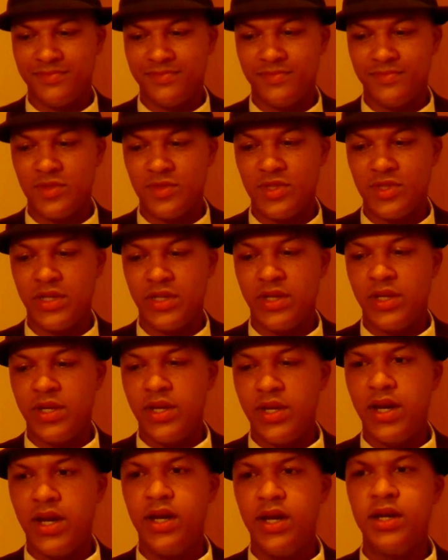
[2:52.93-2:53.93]
Yeah.
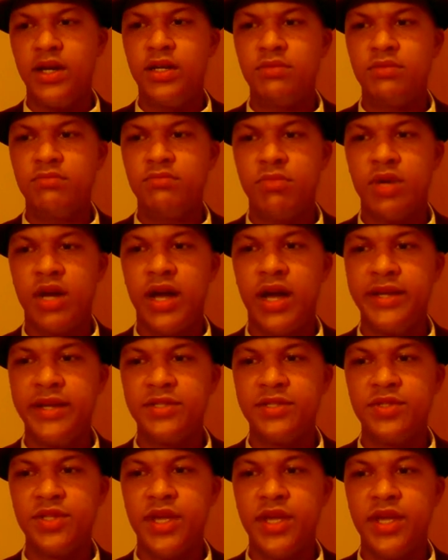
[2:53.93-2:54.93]
I say
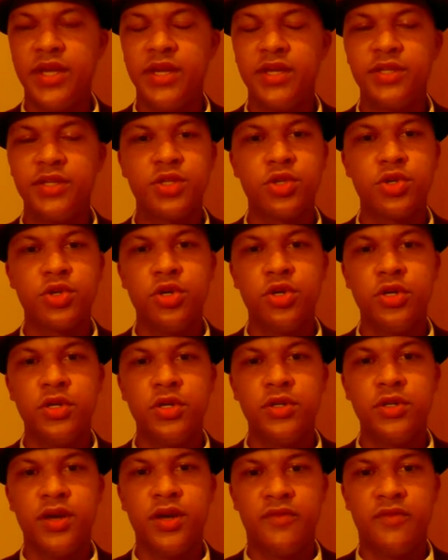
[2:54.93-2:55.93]
it's a good
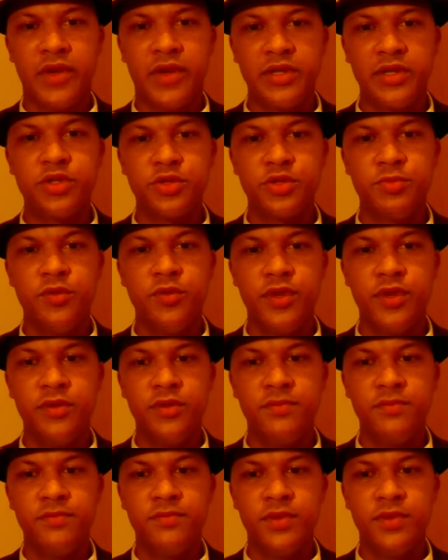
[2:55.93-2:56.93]
Avengers movie.
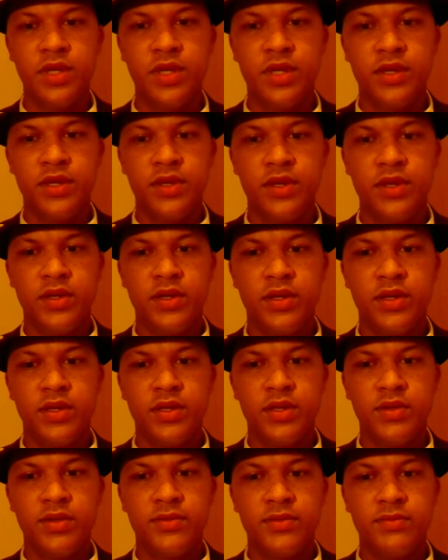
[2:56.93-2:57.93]

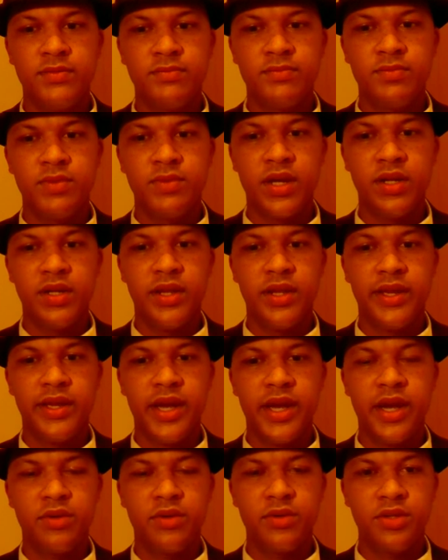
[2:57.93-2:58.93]
Kind of like how, you
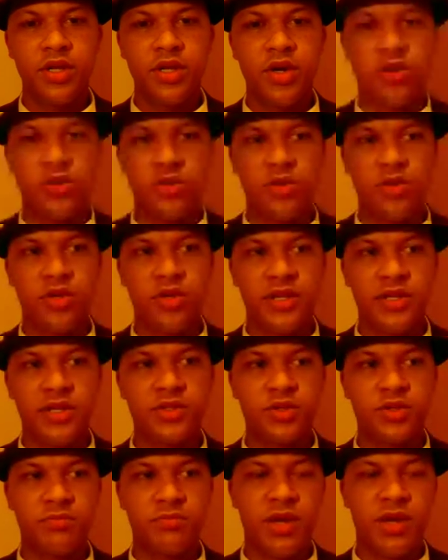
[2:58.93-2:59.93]
look at a certain
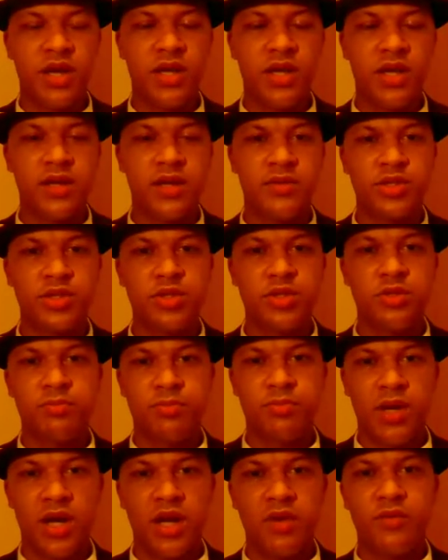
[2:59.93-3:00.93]
Bond film and
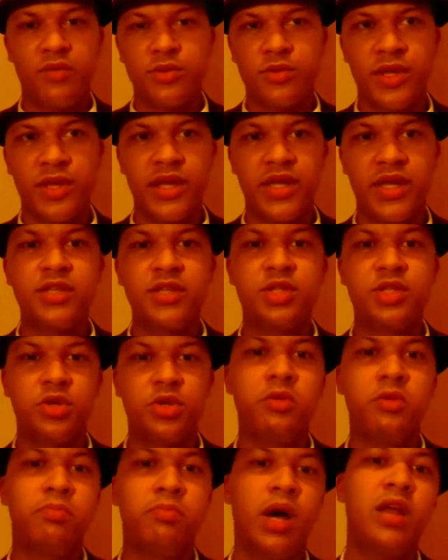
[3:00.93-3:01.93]
people are like, it's a good
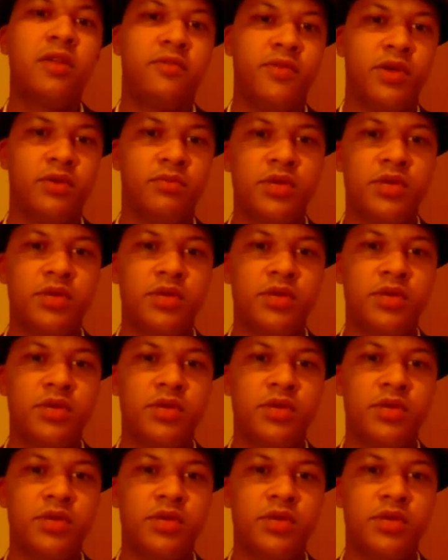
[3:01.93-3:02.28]
Bond film. You